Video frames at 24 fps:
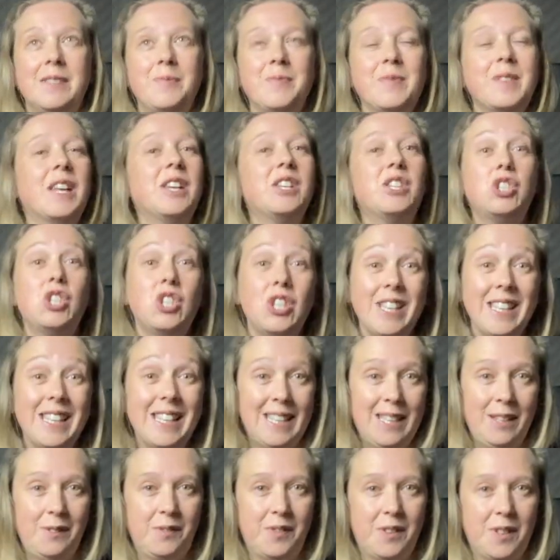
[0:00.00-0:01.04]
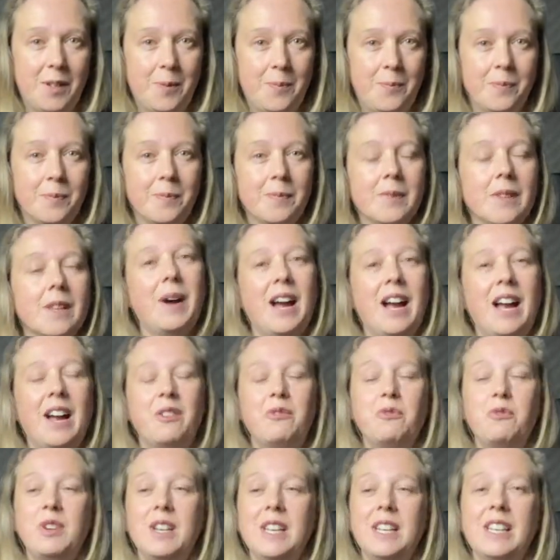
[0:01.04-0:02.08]
achieve them. I
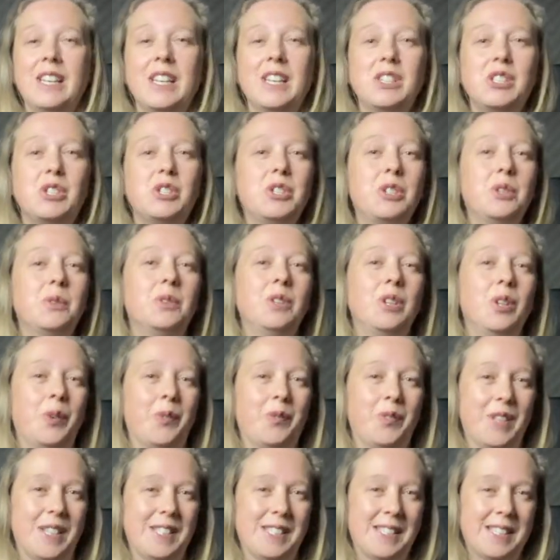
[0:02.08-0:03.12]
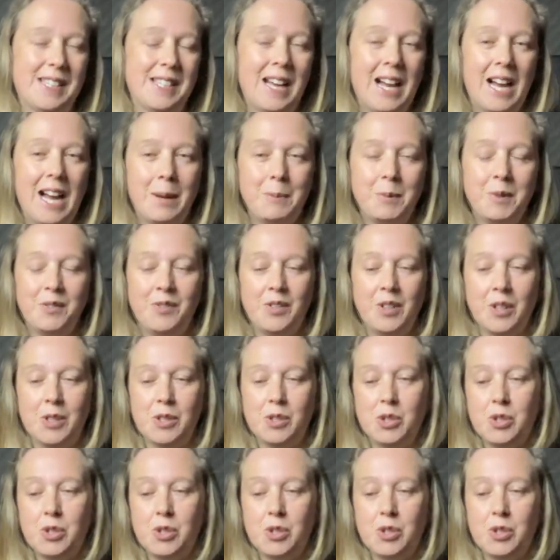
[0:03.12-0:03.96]
really do love this time of year.